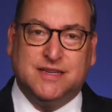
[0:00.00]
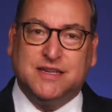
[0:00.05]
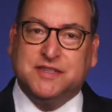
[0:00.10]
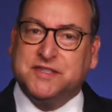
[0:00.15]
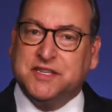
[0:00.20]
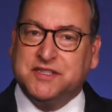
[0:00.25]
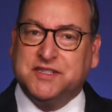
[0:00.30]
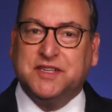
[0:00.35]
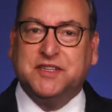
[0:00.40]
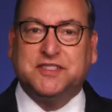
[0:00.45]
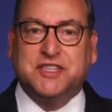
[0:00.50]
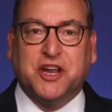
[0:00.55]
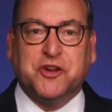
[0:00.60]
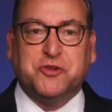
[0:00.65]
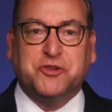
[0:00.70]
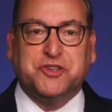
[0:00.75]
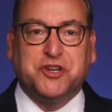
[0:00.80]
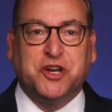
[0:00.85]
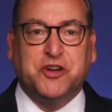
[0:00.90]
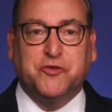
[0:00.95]
Assistant
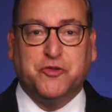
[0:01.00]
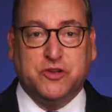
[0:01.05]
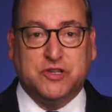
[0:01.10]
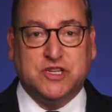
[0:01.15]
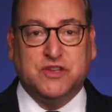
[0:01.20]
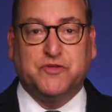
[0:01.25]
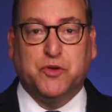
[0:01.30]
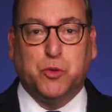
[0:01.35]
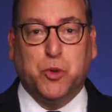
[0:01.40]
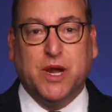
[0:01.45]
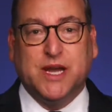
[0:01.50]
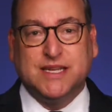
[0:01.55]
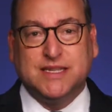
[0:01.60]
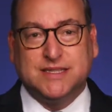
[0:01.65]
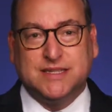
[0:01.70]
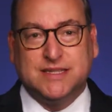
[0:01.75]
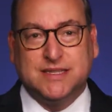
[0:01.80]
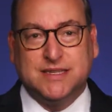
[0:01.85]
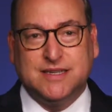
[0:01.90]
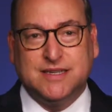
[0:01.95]
Secretary for Civil
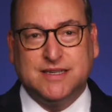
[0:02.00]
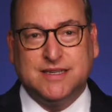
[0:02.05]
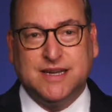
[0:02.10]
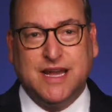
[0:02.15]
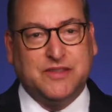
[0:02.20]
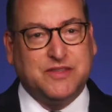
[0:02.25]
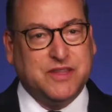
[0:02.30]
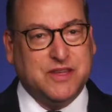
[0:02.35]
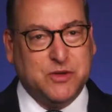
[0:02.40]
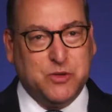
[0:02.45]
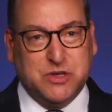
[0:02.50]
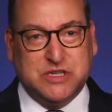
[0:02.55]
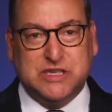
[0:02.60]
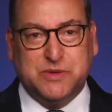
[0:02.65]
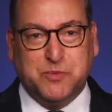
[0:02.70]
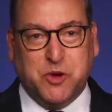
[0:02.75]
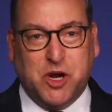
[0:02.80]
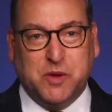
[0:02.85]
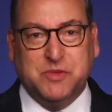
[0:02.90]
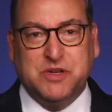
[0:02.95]
Rights at the U.S.
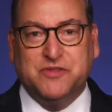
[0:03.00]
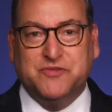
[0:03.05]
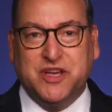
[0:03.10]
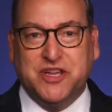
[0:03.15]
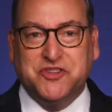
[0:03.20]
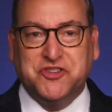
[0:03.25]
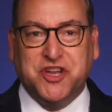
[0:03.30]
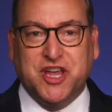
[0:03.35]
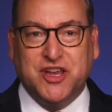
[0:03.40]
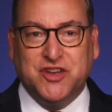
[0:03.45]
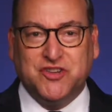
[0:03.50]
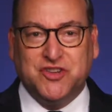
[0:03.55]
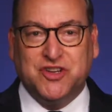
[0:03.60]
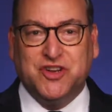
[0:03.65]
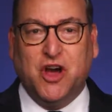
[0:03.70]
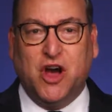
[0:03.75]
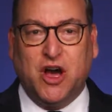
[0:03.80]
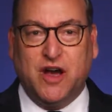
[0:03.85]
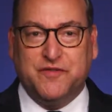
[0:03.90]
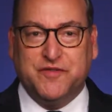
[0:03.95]
Department of
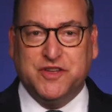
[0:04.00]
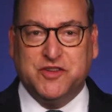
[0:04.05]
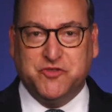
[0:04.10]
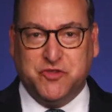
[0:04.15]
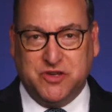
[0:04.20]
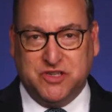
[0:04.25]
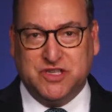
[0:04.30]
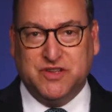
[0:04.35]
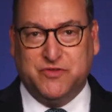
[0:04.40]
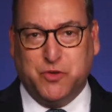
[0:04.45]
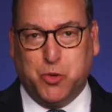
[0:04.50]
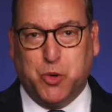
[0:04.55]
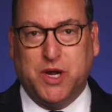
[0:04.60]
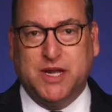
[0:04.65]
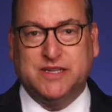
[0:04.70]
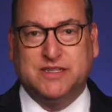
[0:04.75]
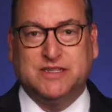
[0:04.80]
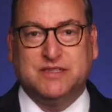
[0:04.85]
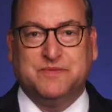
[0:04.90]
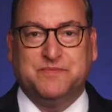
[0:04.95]
Education Office for Civil
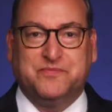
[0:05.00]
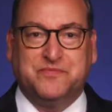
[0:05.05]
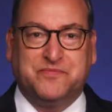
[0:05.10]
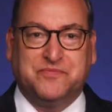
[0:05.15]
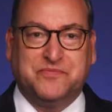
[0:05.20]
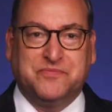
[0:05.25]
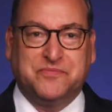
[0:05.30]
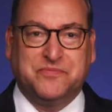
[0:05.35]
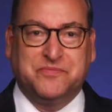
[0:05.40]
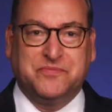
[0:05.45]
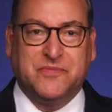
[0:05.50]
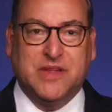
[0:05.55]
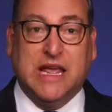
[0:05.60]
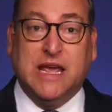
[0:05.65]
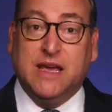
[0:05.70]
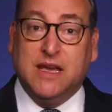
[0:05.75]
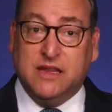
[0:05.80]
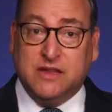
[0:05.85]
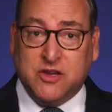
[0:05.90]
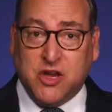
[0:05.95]
Rights.
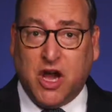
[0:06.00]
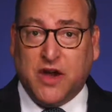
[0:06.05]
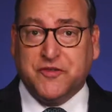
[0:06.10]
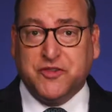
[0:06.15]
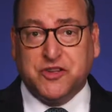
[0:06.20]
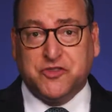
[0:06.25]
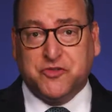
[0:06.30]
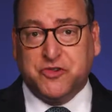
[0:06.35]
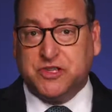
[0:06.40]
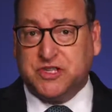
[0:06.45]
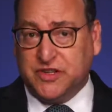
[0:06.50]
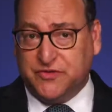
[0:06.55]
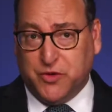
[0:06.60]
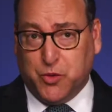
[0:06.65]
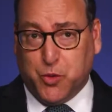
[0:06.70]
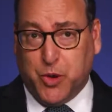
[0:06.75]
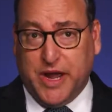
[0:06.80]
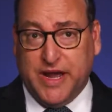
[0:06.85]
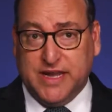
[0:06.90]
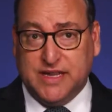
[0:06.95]
The Office for
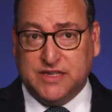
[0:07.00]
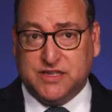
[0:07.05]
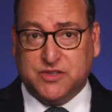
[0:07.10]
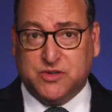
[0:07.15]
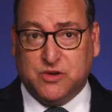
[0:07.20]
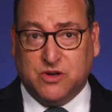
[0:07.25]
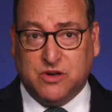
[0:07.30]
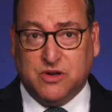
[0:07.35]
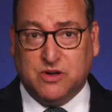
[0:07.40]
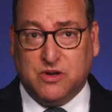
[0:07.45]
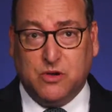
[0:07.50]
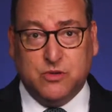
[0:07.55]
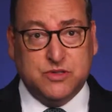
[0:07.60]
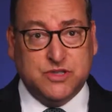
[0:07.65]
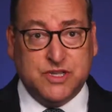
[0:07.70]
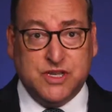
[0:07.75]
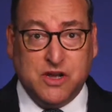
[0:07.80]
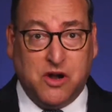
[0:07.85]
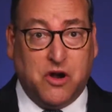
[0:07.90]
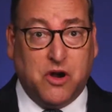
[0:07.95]
Civil Rights, or
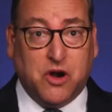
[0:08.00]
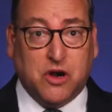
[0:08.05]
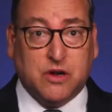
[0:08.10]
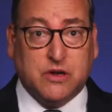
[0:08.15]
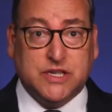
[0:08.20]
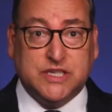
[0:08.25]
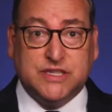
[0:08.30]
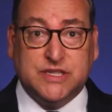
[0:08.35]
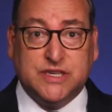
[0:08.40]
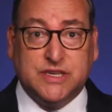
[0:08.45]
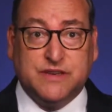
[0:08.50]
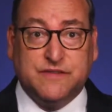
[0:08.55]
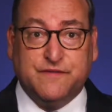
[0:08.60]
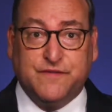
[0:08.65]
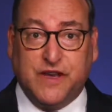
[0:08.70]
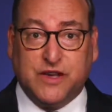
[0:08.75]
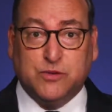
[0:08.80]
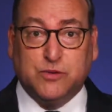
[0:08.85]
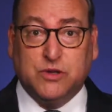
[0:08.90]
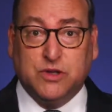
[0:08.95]
OCR, is a
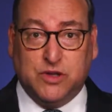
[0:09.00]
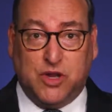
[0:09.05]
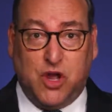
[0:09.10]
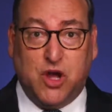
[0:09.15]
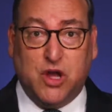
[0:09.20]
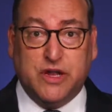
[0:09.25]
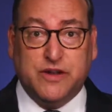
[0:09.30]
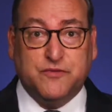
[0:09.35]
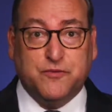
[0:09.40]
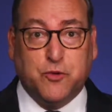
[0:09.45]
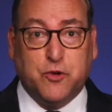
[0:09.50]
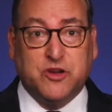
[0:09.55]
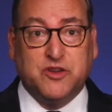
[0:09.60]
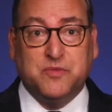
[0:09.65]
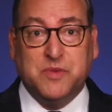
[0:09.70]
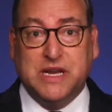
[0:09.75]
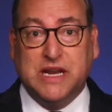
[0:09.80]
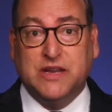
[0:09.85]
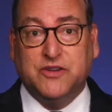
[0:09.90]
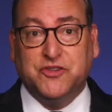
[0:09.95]
federal law
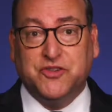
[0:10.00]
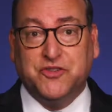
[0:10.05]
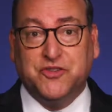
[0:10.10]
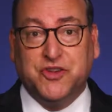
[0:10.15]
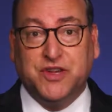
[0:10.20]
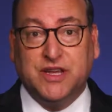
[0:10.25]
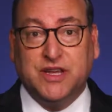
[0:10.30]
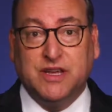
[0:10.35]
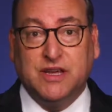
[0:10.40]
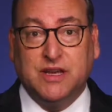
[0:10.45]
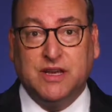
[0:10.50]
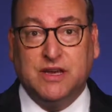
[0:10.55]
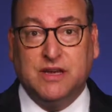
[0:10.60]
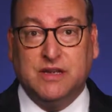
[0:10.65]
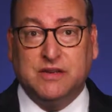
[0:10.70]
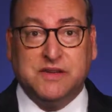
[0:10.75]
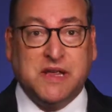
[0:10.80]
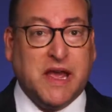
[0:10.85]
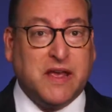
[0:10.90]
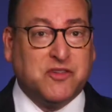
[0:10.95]
enforcement agency
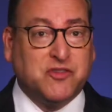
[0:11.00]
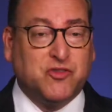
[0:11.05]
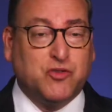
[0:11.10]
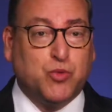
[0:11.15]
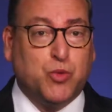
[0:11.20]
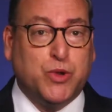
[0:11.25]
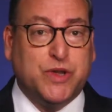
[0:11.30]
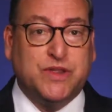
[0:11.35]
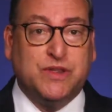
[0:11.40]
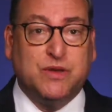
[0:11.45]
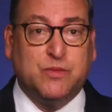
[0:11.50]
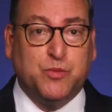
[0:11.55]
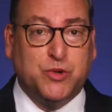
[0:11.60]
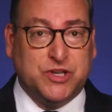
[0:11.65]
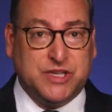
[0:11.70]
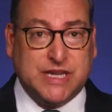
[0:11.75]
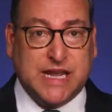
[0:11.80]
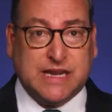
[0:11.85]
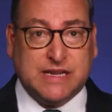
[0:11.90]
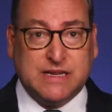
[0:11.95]
tasked with
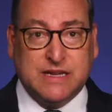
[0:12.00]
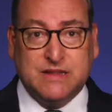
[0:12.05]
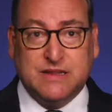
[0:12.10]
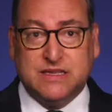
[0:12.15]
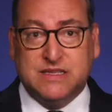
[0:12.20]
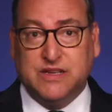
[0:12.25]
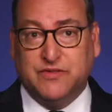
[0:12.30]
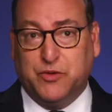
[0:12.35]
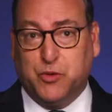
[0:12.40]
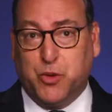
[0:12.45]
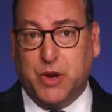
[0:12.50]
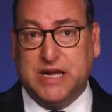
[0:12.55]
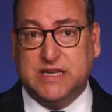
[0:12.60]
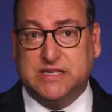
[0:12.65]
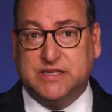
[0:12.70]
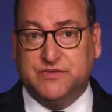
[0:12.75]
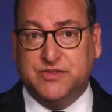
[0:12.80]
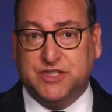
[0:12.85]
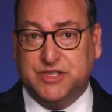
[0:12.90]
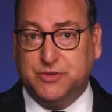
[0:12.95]
protecting the civil
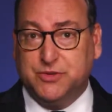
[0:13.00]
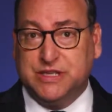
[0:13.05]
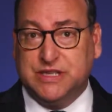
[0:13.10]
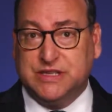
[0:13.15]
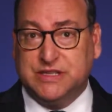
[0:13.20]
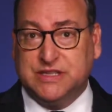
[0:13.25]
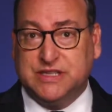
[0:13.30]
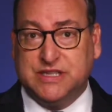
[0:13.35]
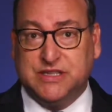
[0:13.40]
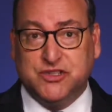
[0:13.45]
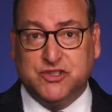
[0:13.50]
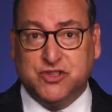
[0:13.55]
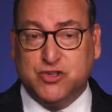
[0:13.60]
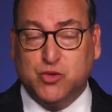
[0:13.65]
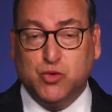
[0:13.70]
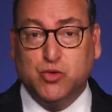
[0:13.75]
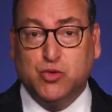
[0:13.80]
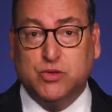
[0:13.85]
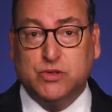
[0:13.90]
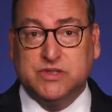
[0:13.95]
rights of students in
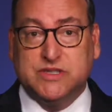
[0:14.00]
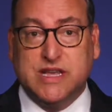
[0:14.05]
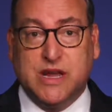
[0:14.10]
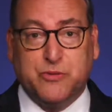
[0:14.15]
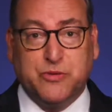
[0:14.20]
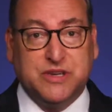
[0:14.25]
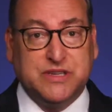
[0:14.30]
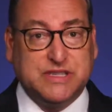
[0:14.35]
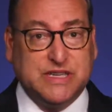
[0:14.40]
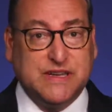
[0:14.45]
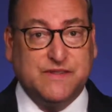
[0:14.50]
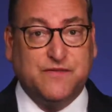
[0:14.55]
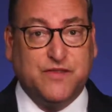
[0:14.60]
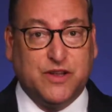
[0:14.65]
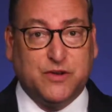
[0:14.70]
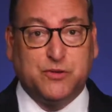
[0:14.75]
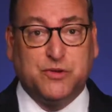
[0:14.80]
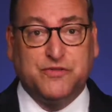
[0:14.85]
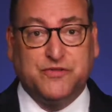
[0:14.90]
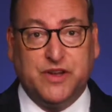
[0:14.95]
schools that receive
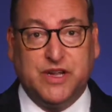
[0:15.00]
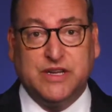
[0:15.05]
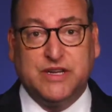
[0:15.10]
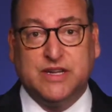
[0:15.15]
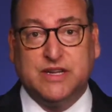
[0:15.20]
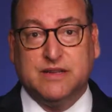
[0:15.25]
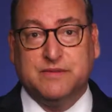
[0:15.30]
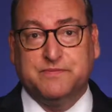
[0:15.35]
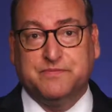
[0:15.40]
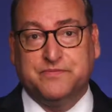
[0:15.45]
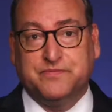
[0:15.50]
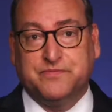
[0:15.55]
federal funding.